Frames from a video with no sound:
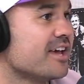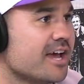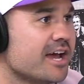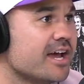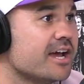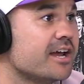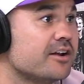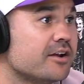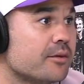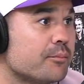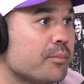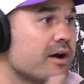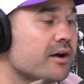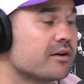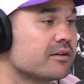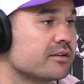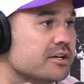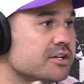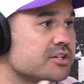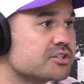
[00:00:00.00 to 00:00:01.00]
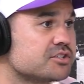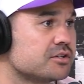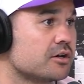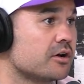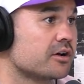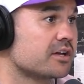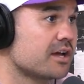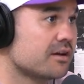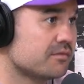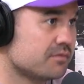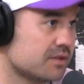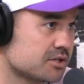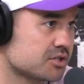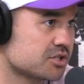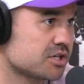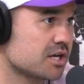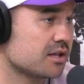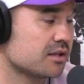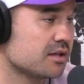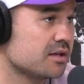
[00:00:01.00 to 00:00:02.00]
And apparently, so I gave that
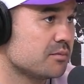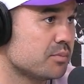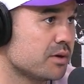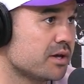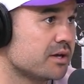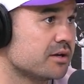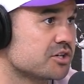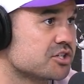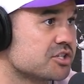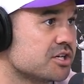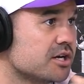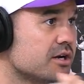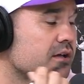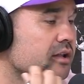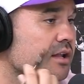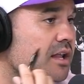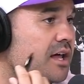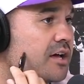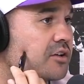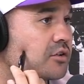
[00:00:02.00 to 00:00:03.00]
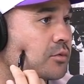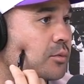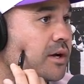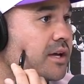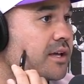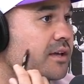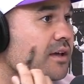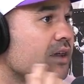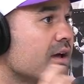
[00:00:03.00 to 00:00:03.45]
Shaylee Bent a shout out last week.